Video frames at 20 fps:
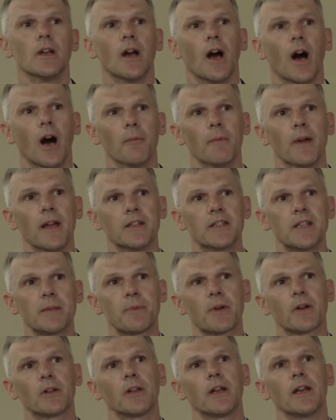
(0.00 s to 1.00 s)
Um, and
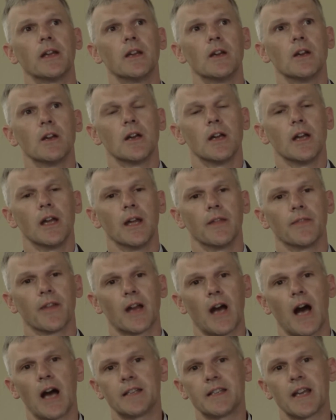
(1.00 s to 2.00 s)
typically, in the
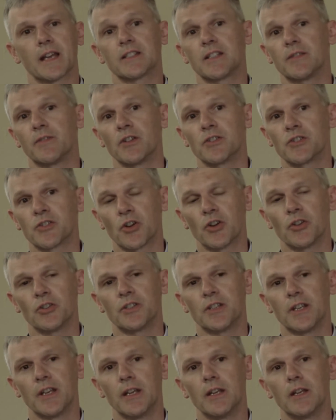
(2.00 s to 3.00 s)
context of
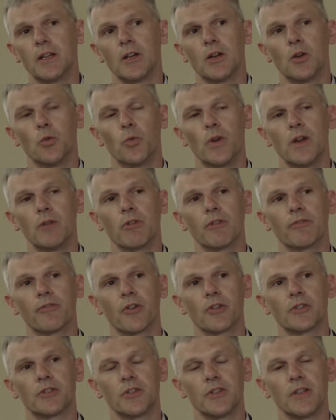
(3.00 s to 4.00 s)
uncertainty, we
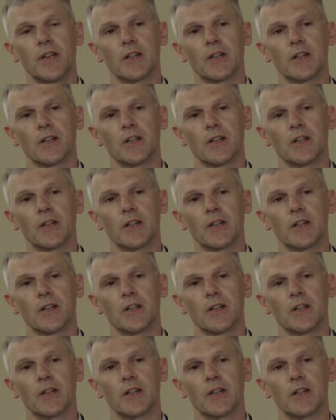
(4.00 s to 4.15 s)
refer to the